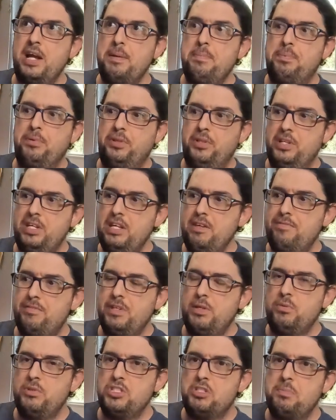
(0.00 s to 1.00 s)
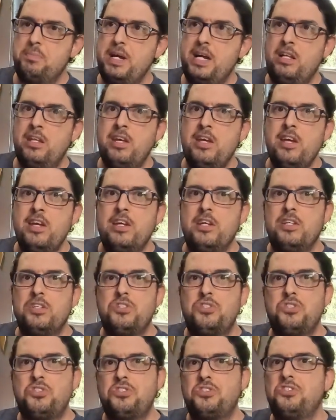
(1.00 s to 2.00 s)
I believe it was about
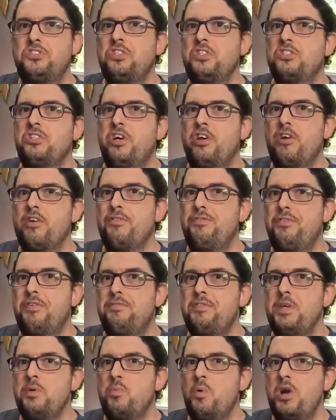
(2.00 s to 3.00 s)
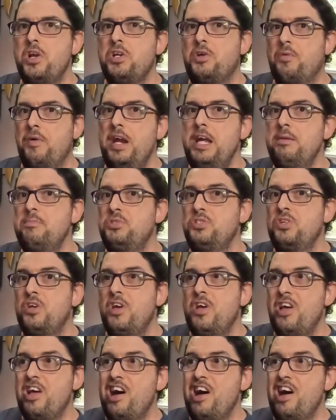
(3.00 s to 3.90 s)
651 grams